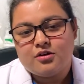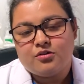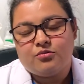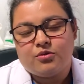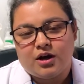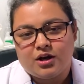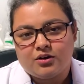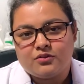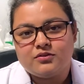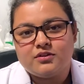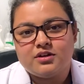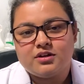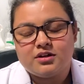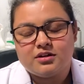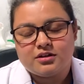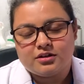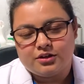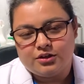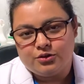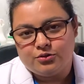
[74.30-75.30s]
One of
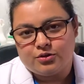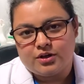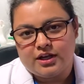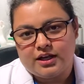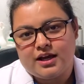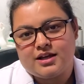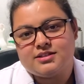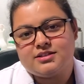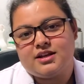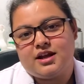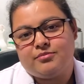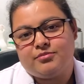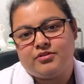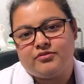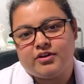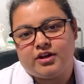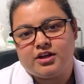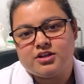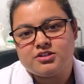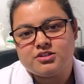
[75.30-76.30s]
the nucleic acid
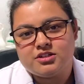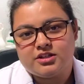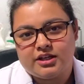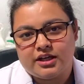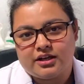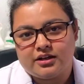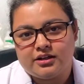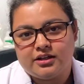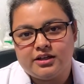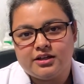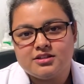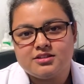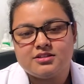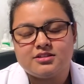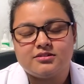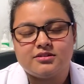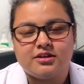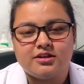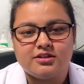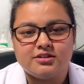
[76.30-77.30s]
amplification
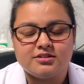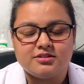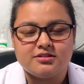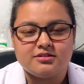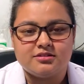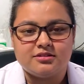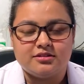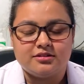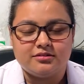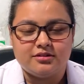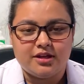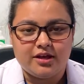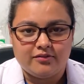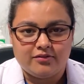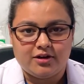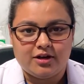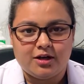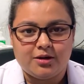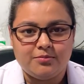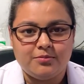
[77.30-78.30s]
techniques is
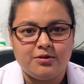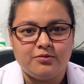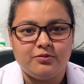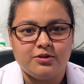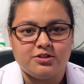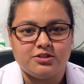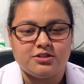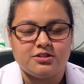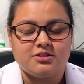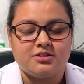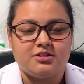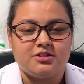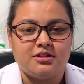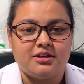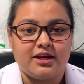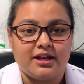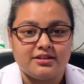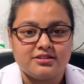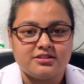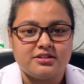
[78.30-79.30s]
developed, which is the
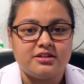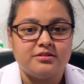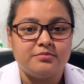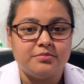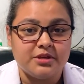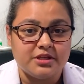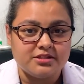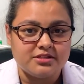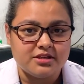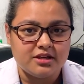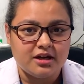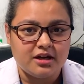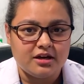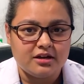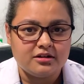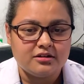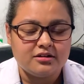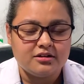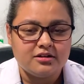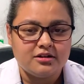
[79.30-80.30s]
nested
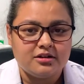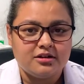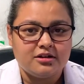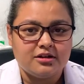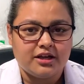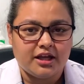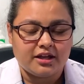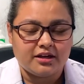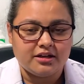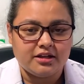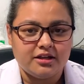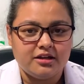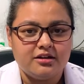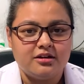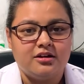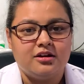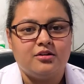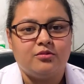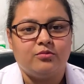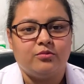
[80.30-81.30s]
PCR technique,
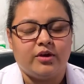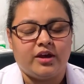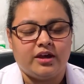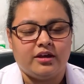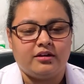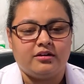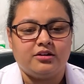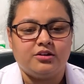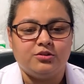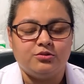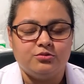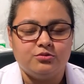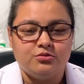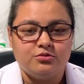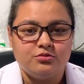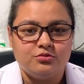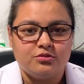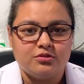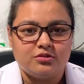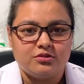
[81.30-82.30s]
where
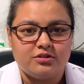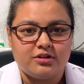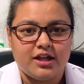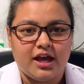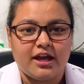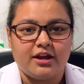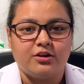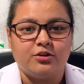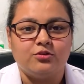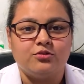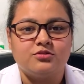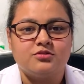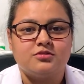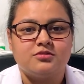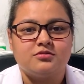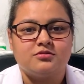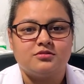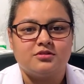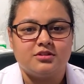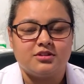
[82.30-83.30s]
you
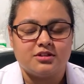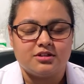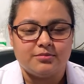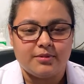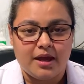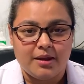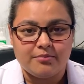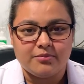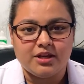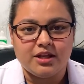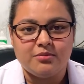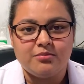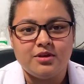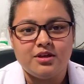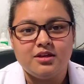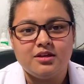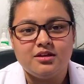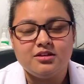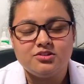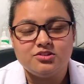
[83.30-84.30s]
diagnose the
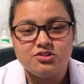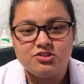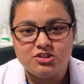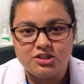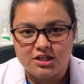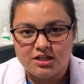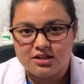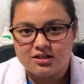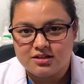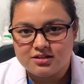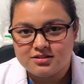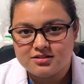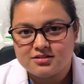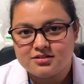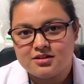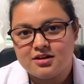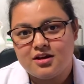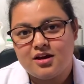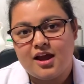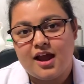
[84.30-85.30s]
MTB
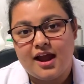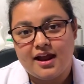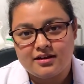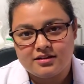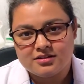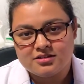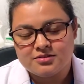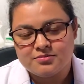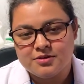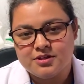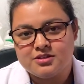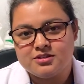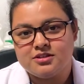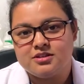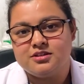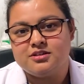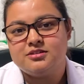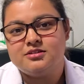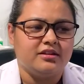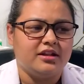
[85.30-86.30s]
genus and the
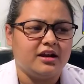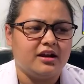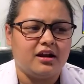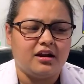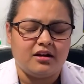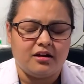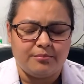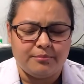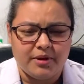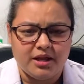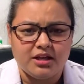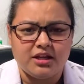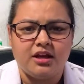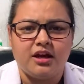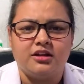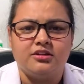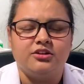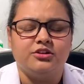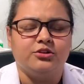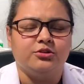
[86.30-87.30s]
species. There are many
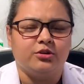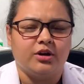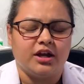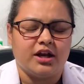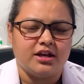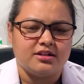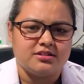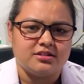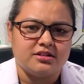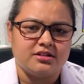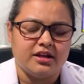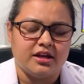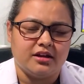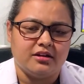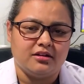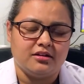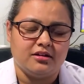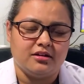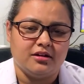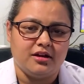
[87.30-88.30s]
other nucleic acid te
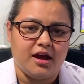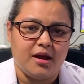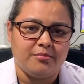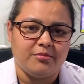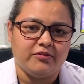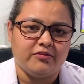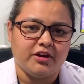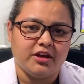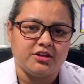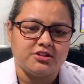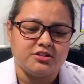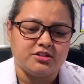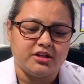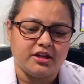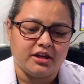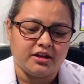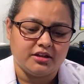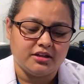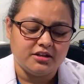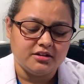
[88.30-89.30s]
uh, amplification
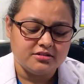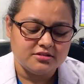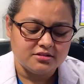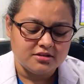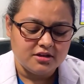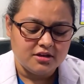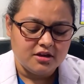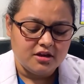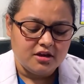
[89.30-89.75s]
techniques.